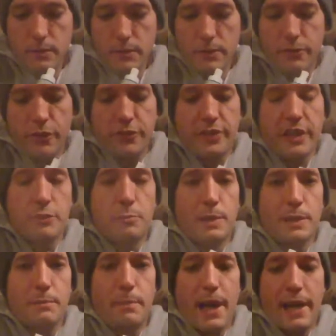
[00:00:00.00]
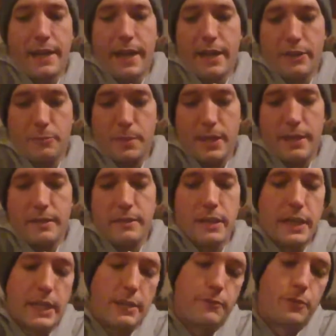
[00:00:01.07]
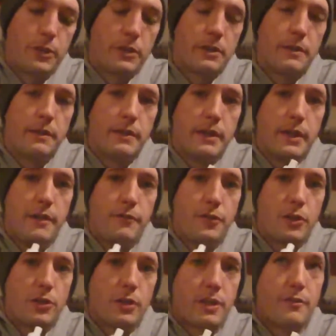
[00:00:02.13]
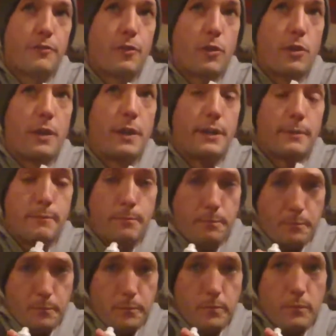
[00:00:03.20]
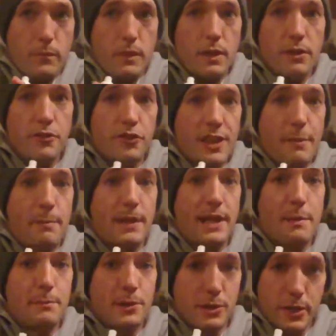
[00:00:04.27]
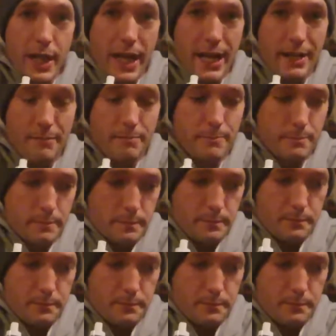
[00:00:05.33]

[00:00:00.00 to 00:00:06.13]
So this thing's pretty badass, man. Like if you're looking for stepping up your game,